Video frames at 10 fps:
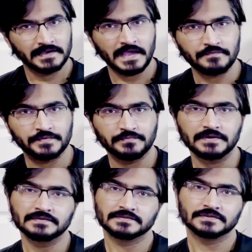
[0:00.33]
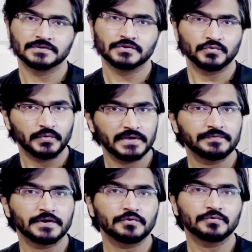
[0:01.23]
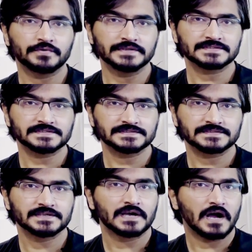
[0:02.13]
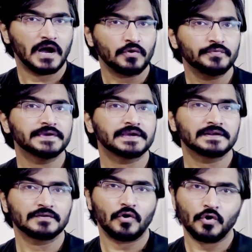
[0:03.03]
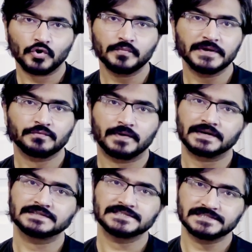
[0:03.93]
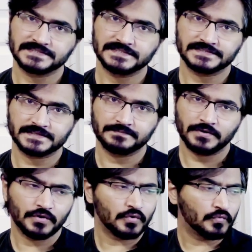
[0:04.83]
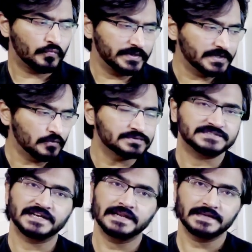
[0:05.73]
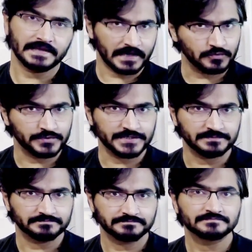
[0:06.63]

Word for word: Hey everyone, today we are going to discuss how we can automate water change system without drilling aquarium.